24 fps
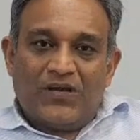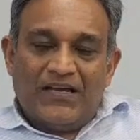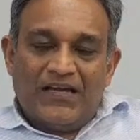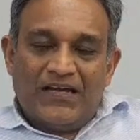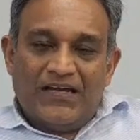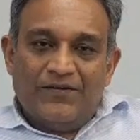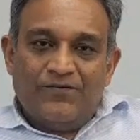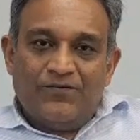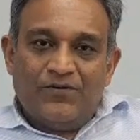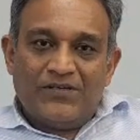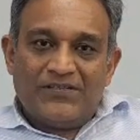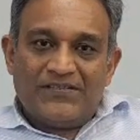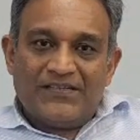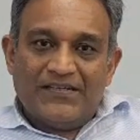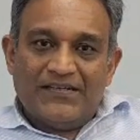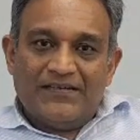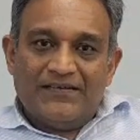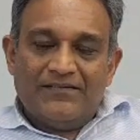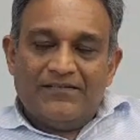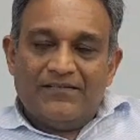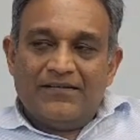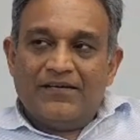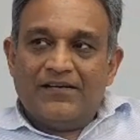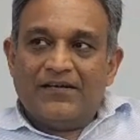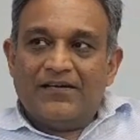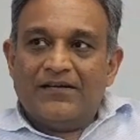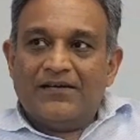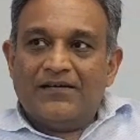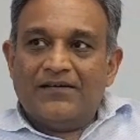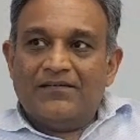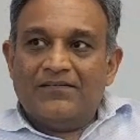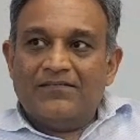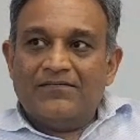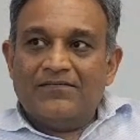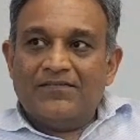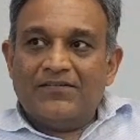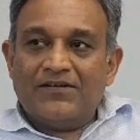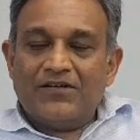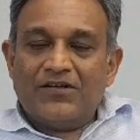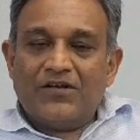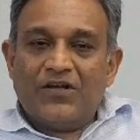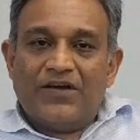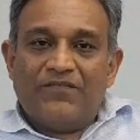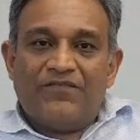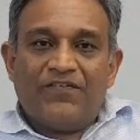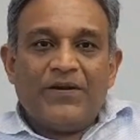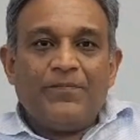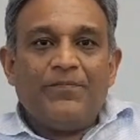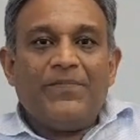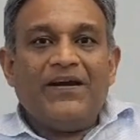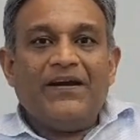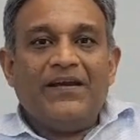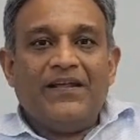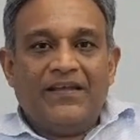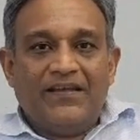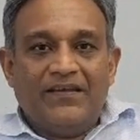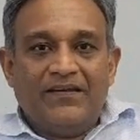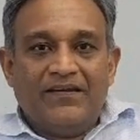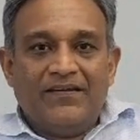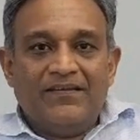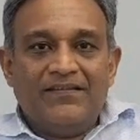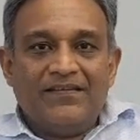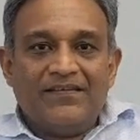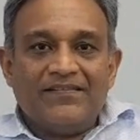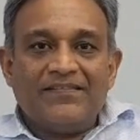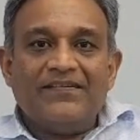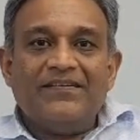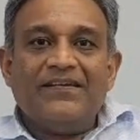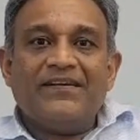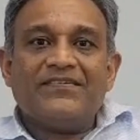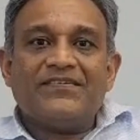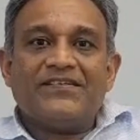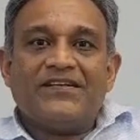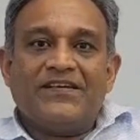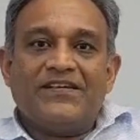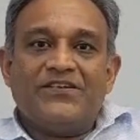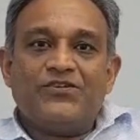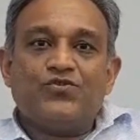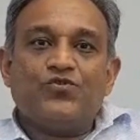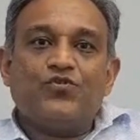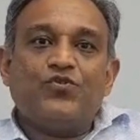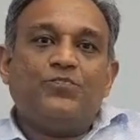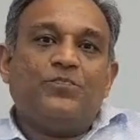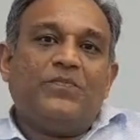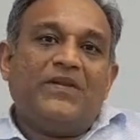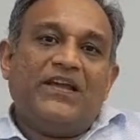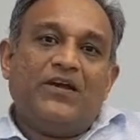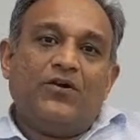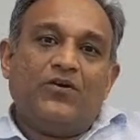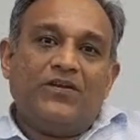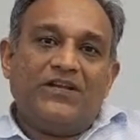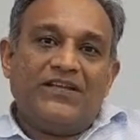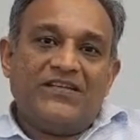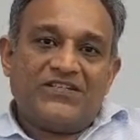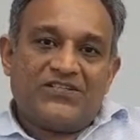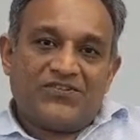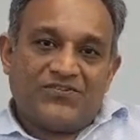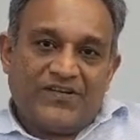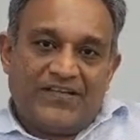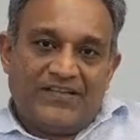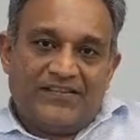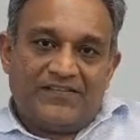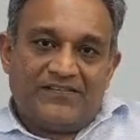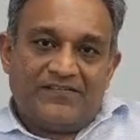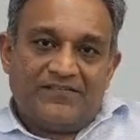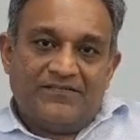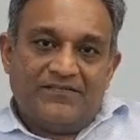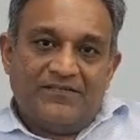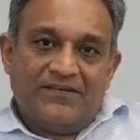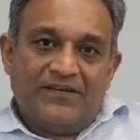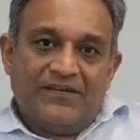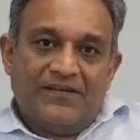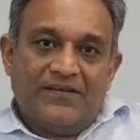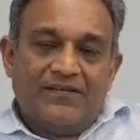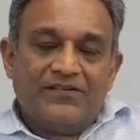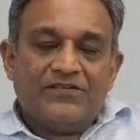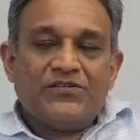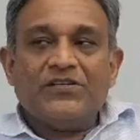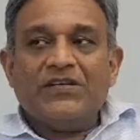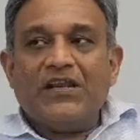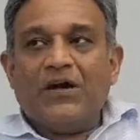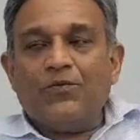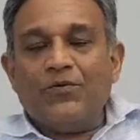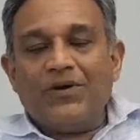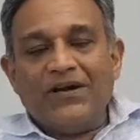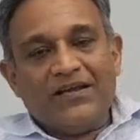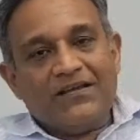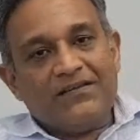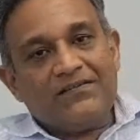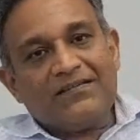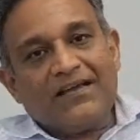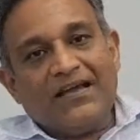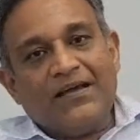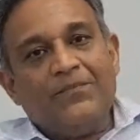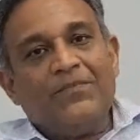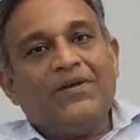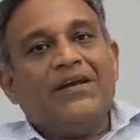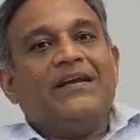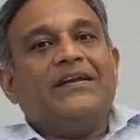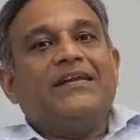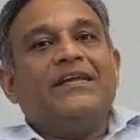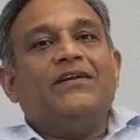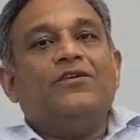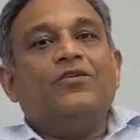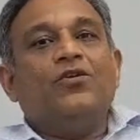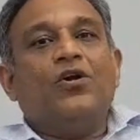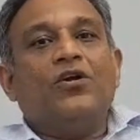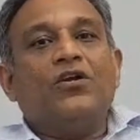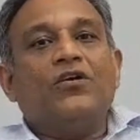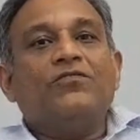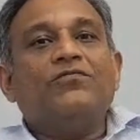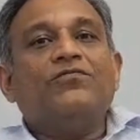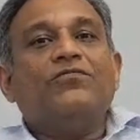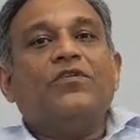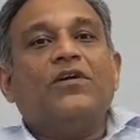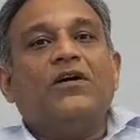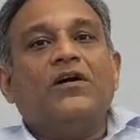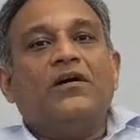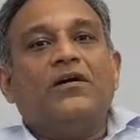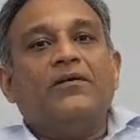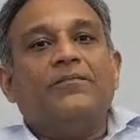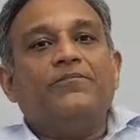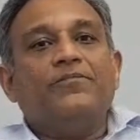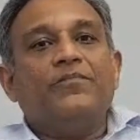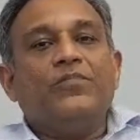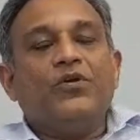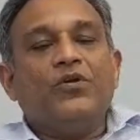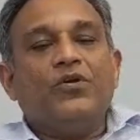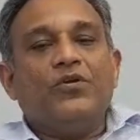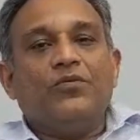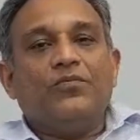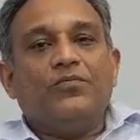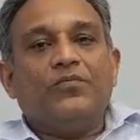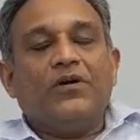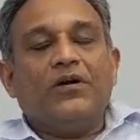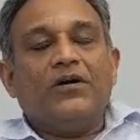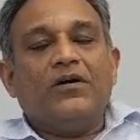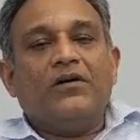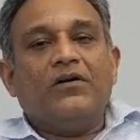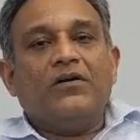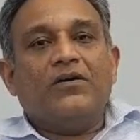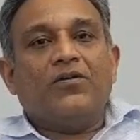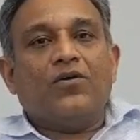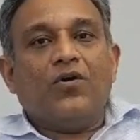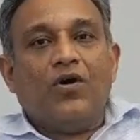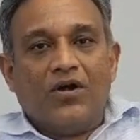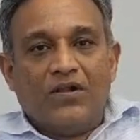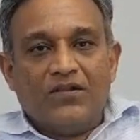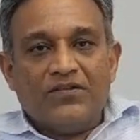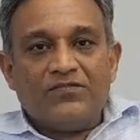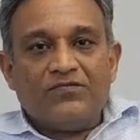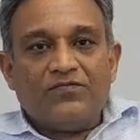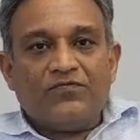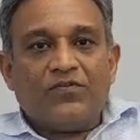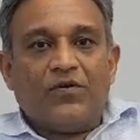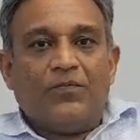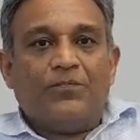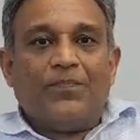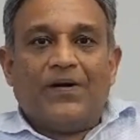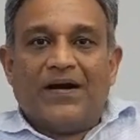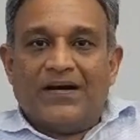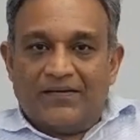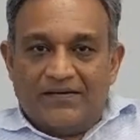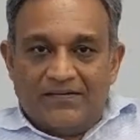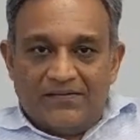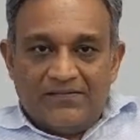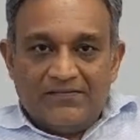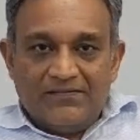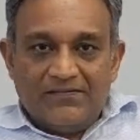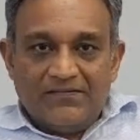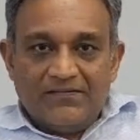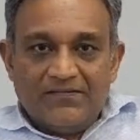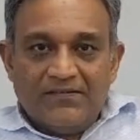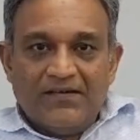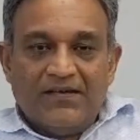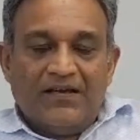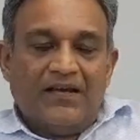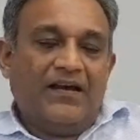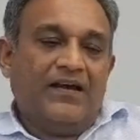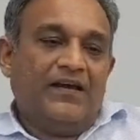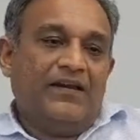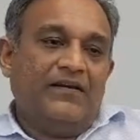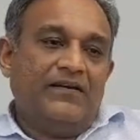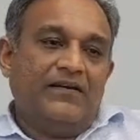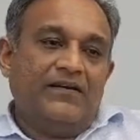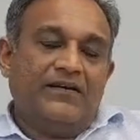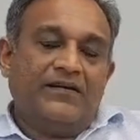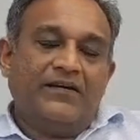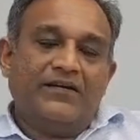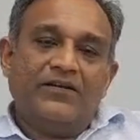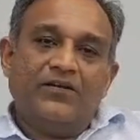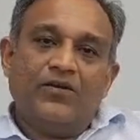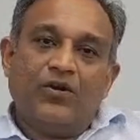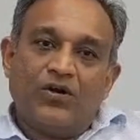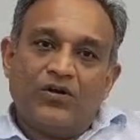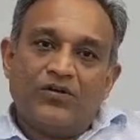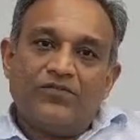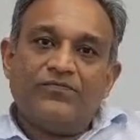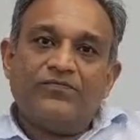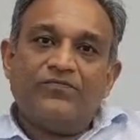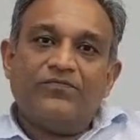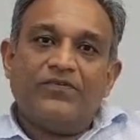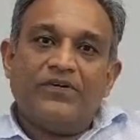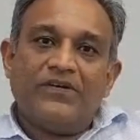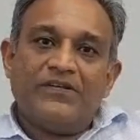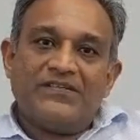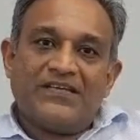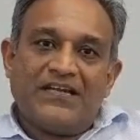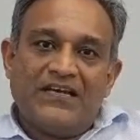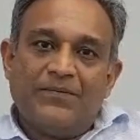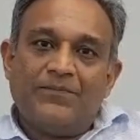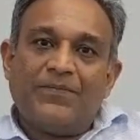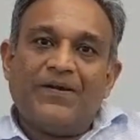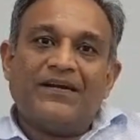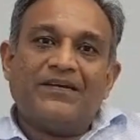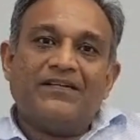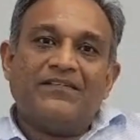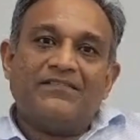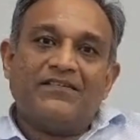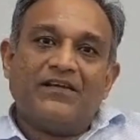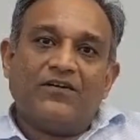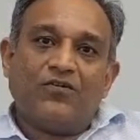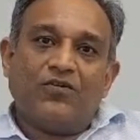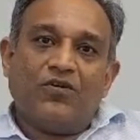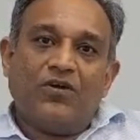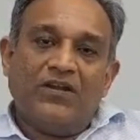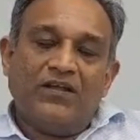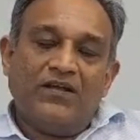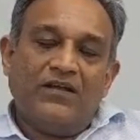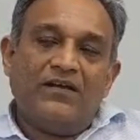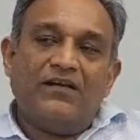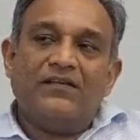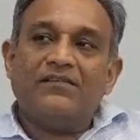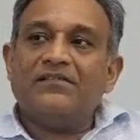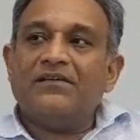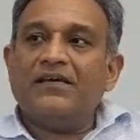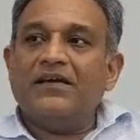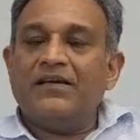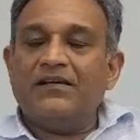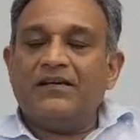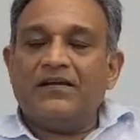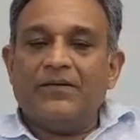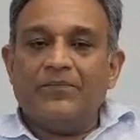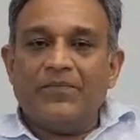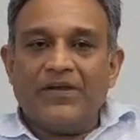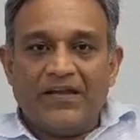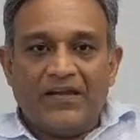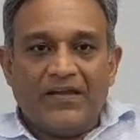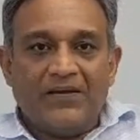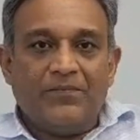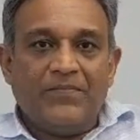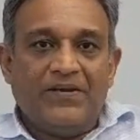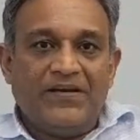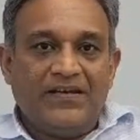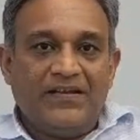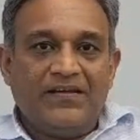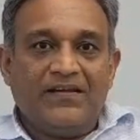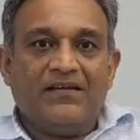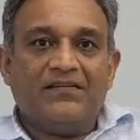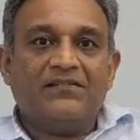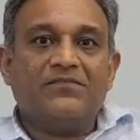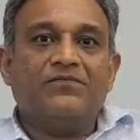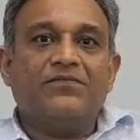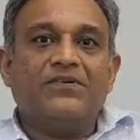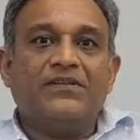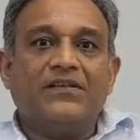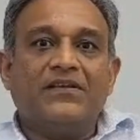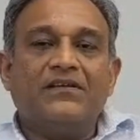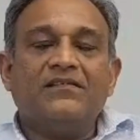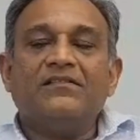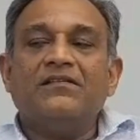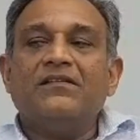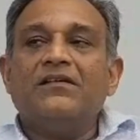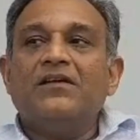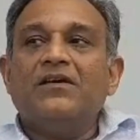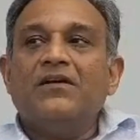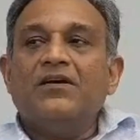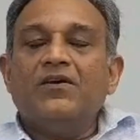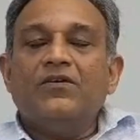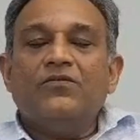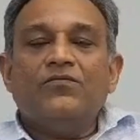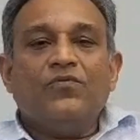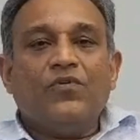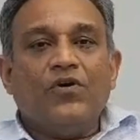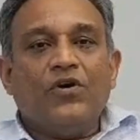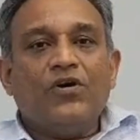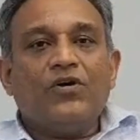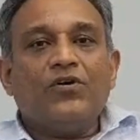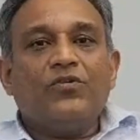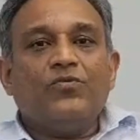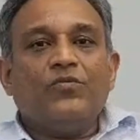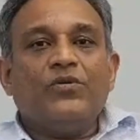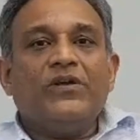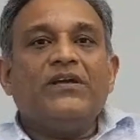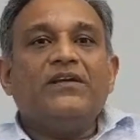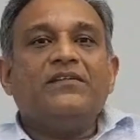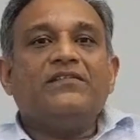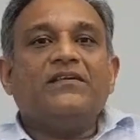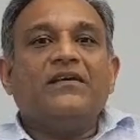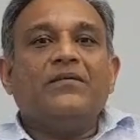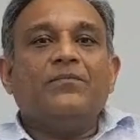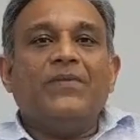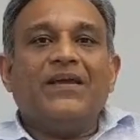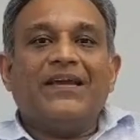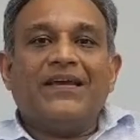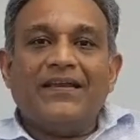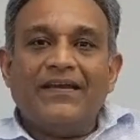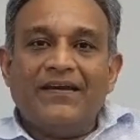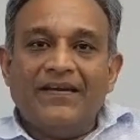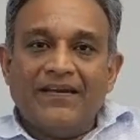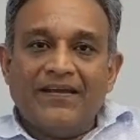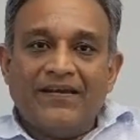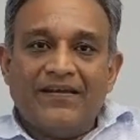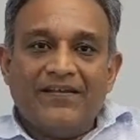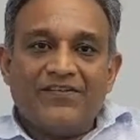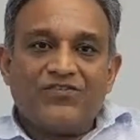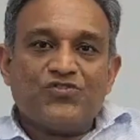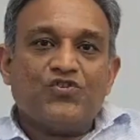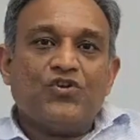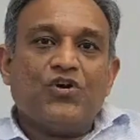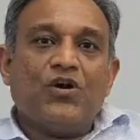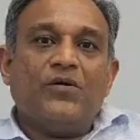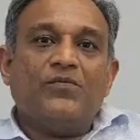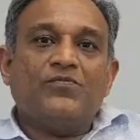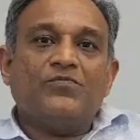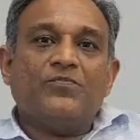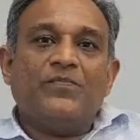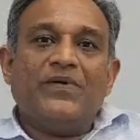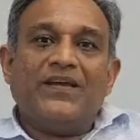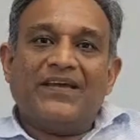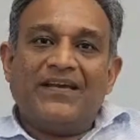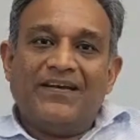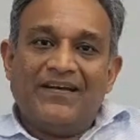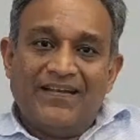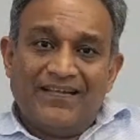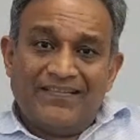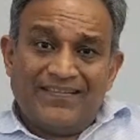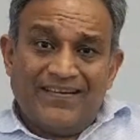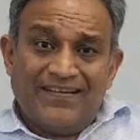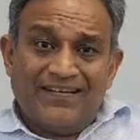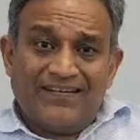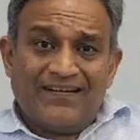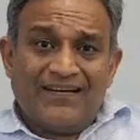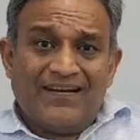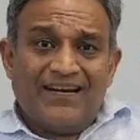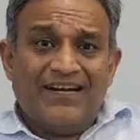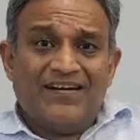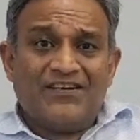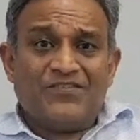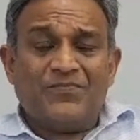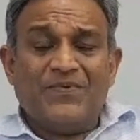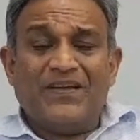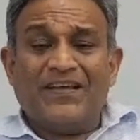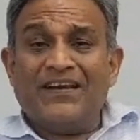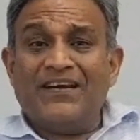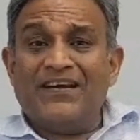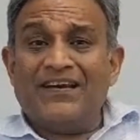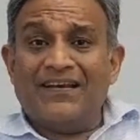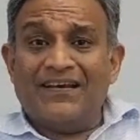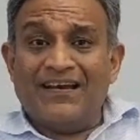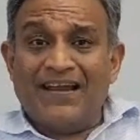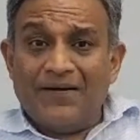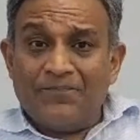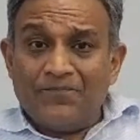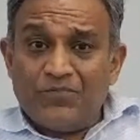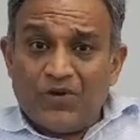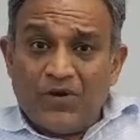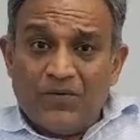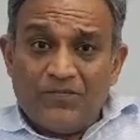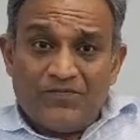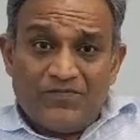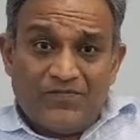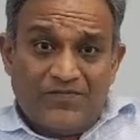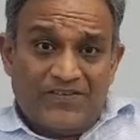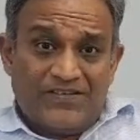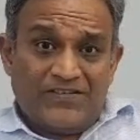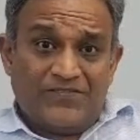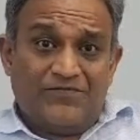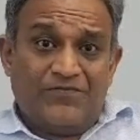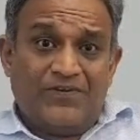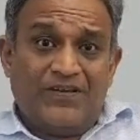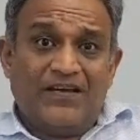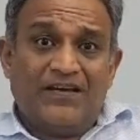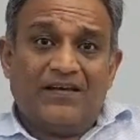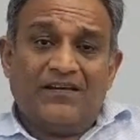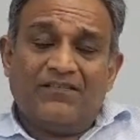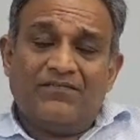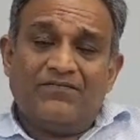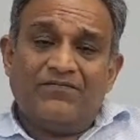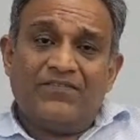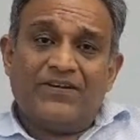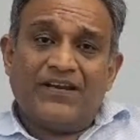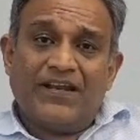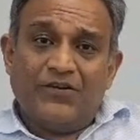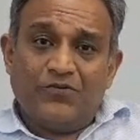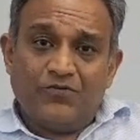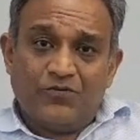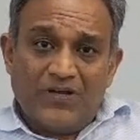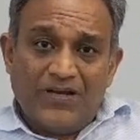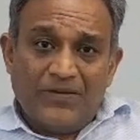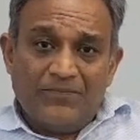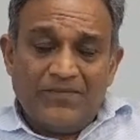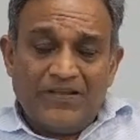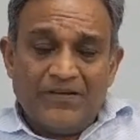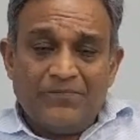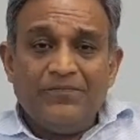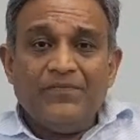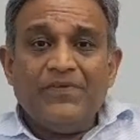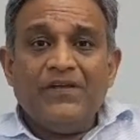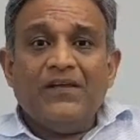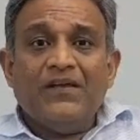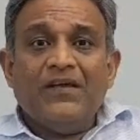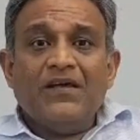I would say everybody in this industry should play on his strengths. See, nowadays I'm getting a lot of calls from partners, and a lot of channel partners are calling us and coming and meeting us with us for doing, say, Make in India desktops, Make in India thin clients, Make in India laptops, which we are trying to help them.